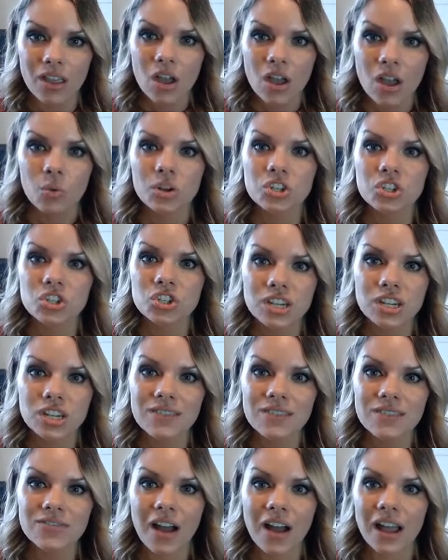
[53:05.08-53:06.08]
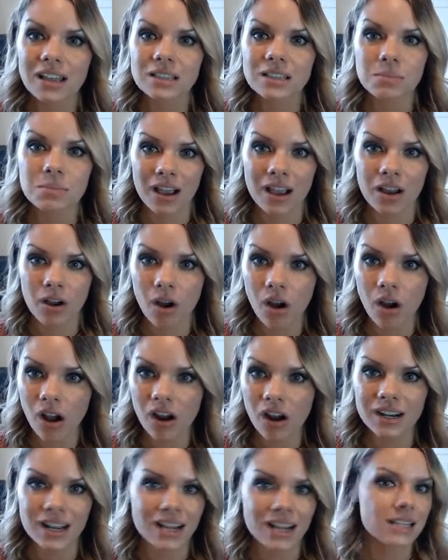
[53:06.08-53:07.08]
when she finds my
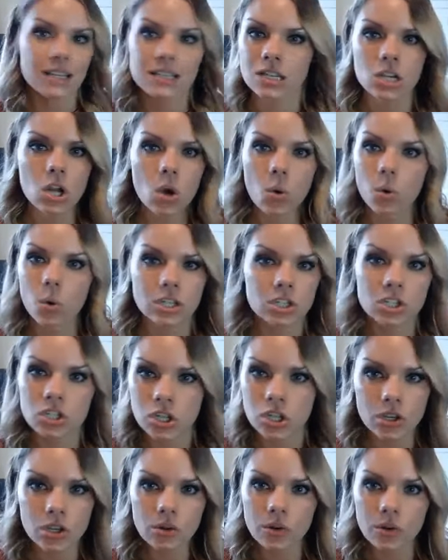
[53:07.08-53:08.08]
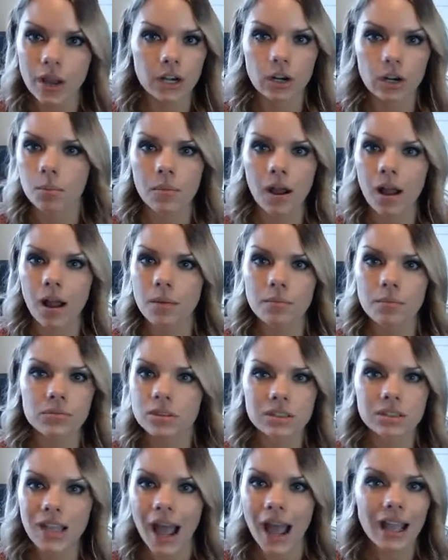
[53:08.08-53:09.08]
card and doesn't know what to do, and her
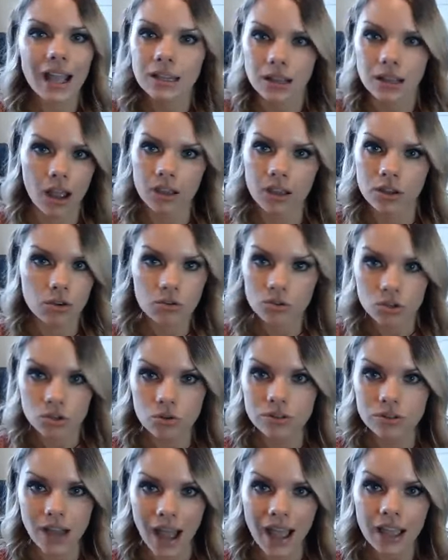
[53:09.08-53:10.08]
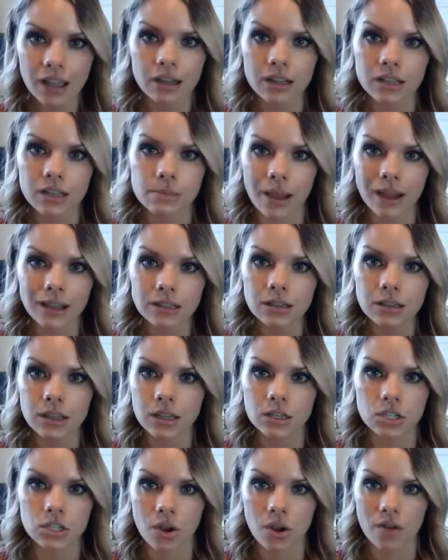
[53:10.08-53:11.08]
mom died. You die unexpectedly
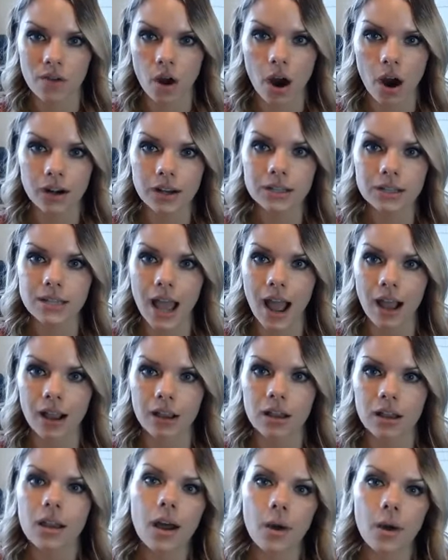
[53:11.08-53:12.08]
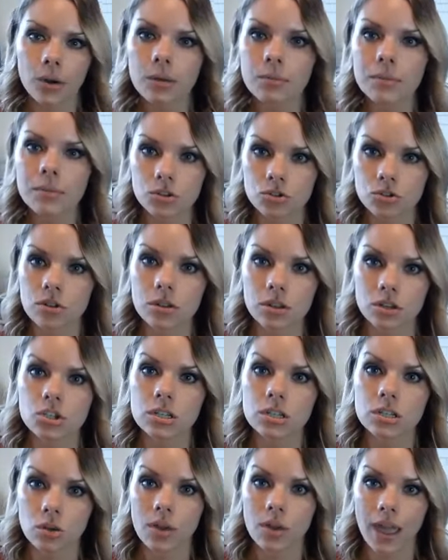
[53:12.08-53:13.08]
because you have a heart attack. I want to make sure that
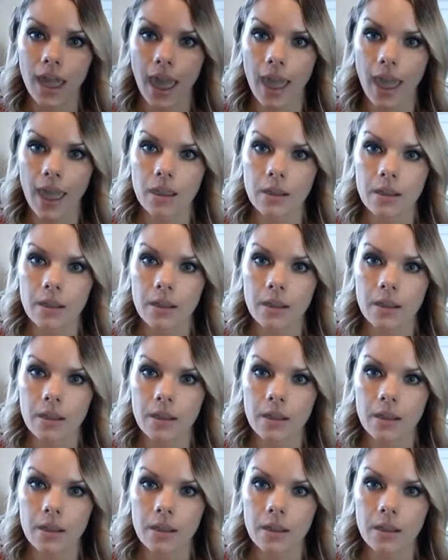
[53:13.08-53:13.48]
she's okay.